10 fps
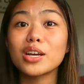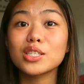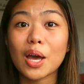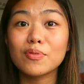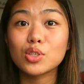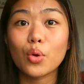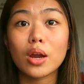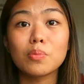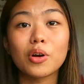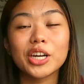a soft
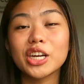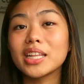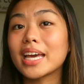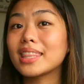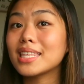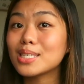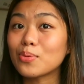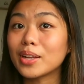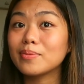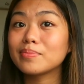square border like this
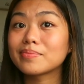one.